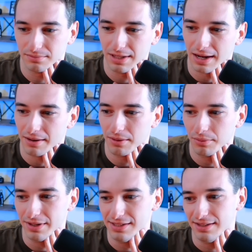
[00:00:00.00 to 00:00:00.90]
I
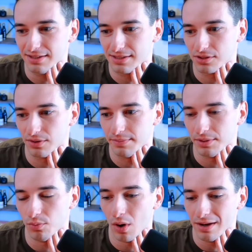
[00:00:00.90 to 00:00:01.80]
want to say this is going to be
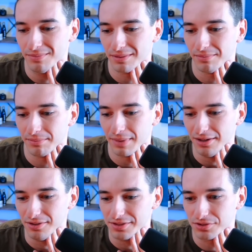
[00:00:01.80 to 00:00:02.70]
1, but it might
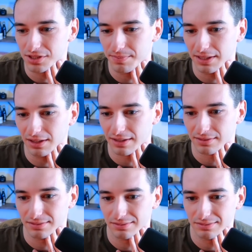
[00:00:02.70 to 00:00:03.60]
also just be like
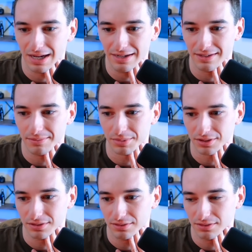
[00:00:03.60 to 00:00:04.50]
not a
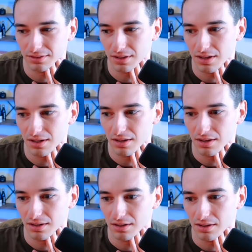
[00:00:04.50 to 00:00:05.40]
number.
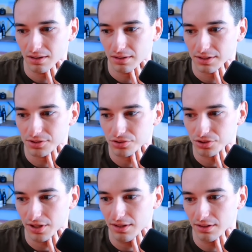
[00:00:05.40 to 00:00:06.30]
The
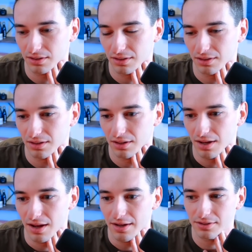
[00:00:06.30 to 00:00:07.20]
string,
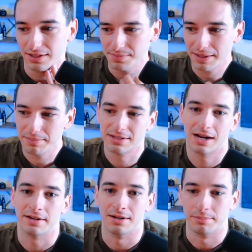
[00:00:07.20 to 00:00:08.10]
you know, this might be
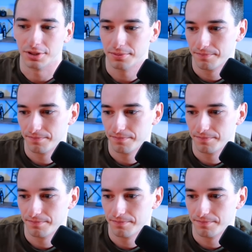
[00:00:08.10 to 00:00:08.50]
not a number.